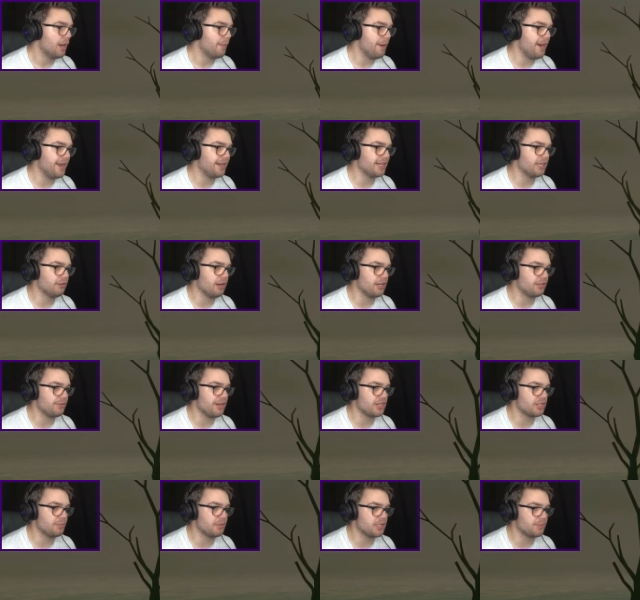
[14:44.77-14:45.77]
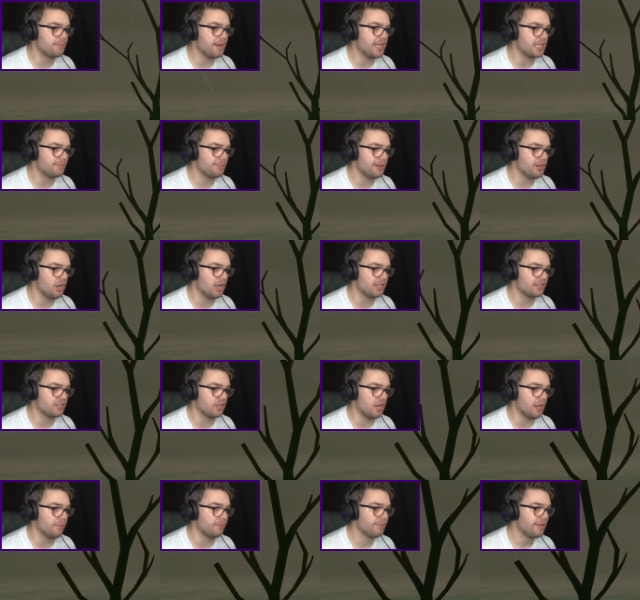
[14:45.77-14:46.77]
heading in the right direction, but it's about to be
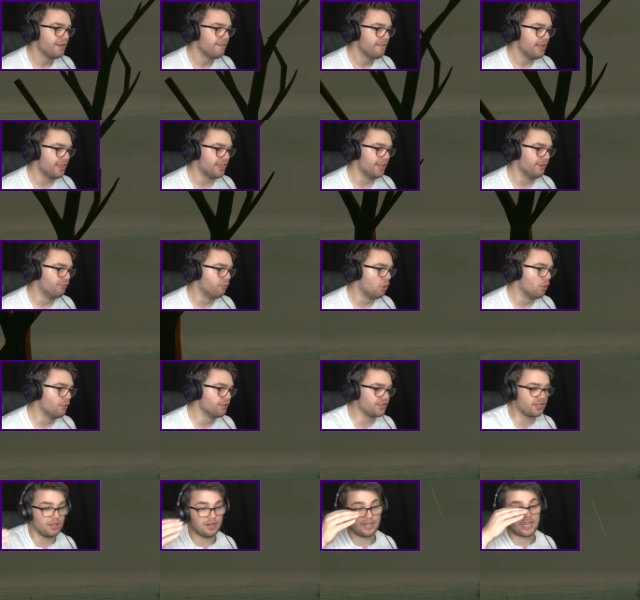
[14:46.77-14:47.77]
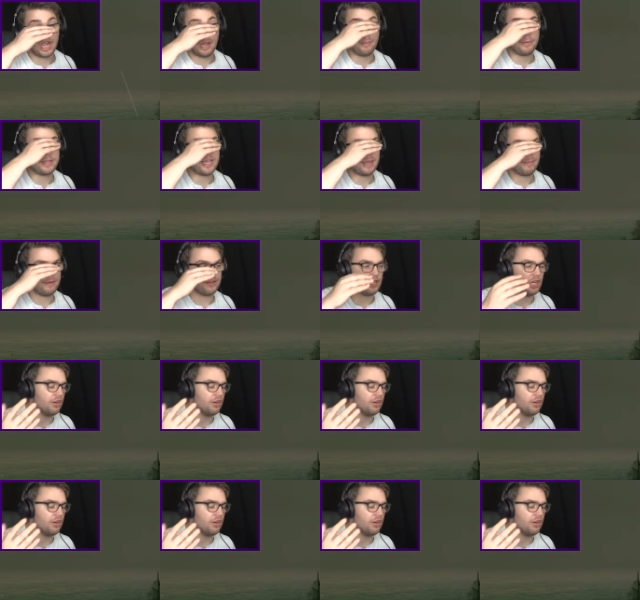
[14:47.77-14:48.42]
nighttime, and the wolves are going to come to get me.